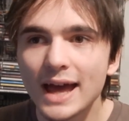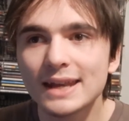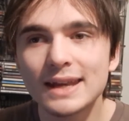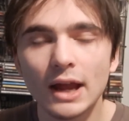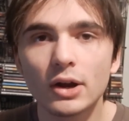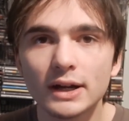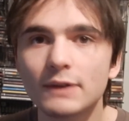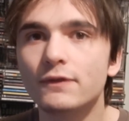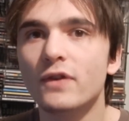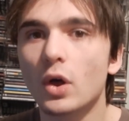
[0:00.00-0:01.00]

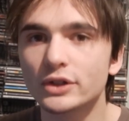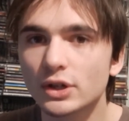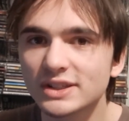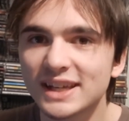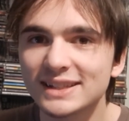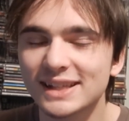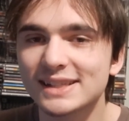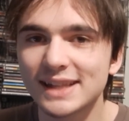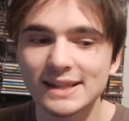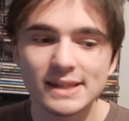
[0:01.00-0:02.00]
narrative falters in the
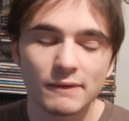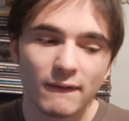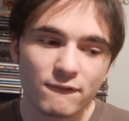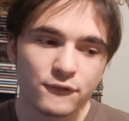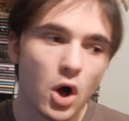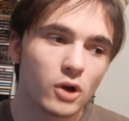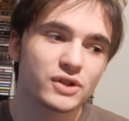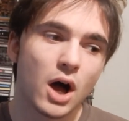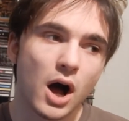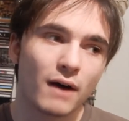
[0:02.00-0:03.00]
sense of it falls
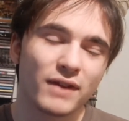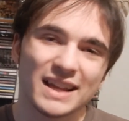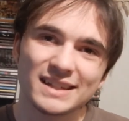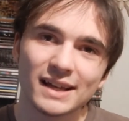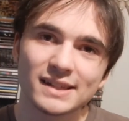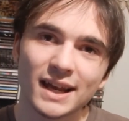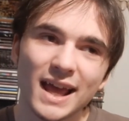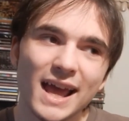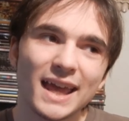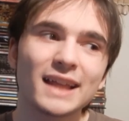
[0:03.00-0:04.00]
off and doesn't
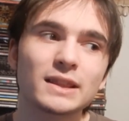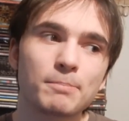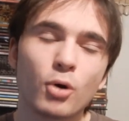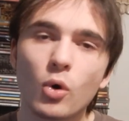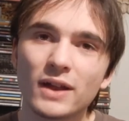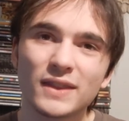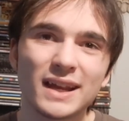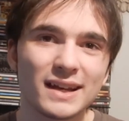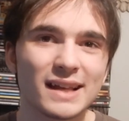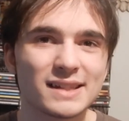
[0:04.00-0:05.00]
hit the point that
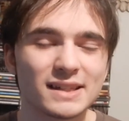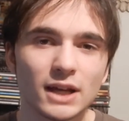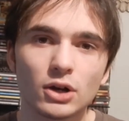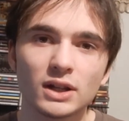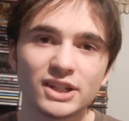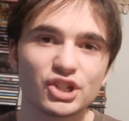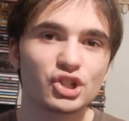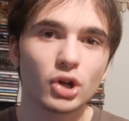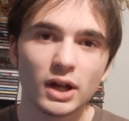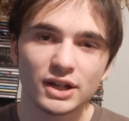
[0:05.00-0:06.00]
it necessarily
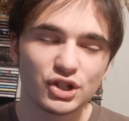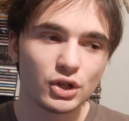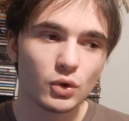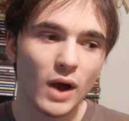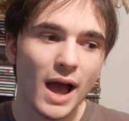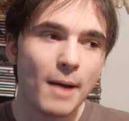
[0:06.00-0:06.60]
should to